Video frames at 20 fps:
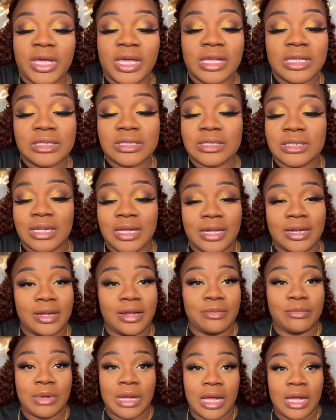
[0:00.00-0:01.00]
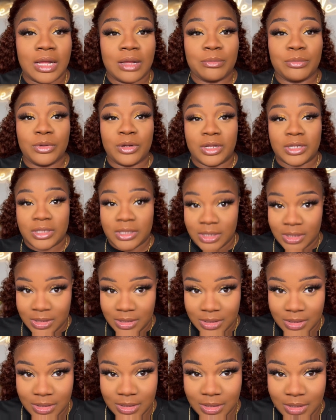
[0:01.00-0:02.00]
sliding back, but
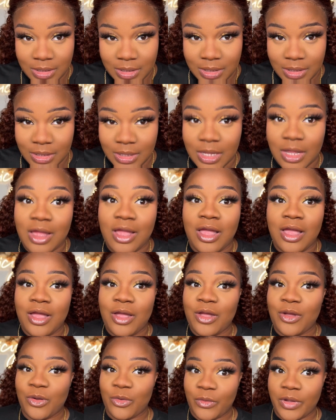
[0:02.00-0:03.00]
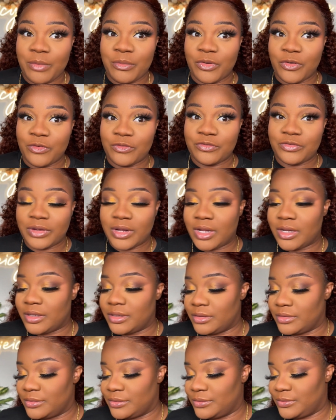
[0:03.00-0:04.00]
we move.
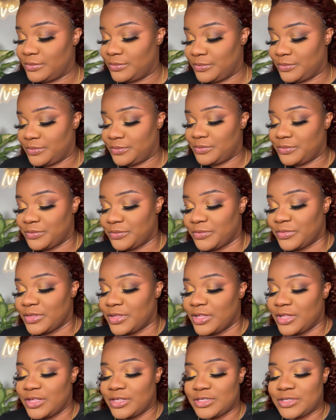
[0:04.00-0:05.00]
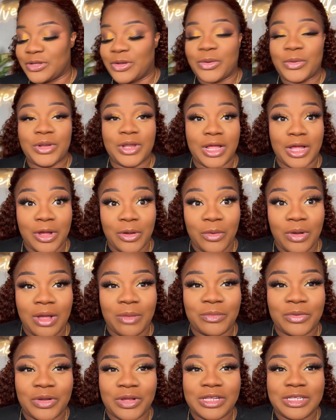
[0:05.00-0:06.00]
So now
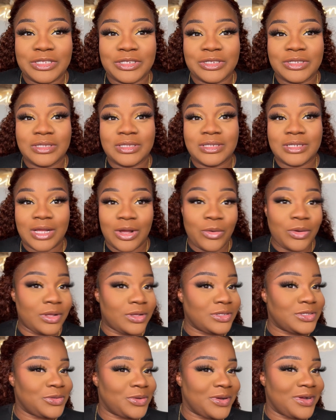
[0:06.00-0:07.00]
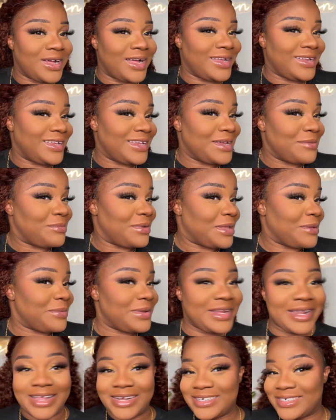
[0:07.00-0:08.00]
I'm going to, so I did apply my
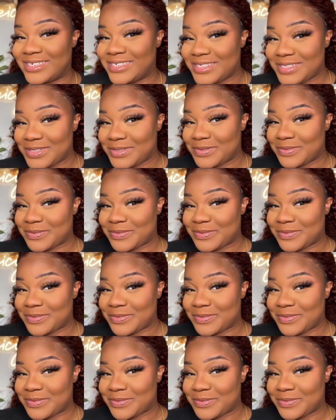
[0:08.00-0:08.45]
lashes.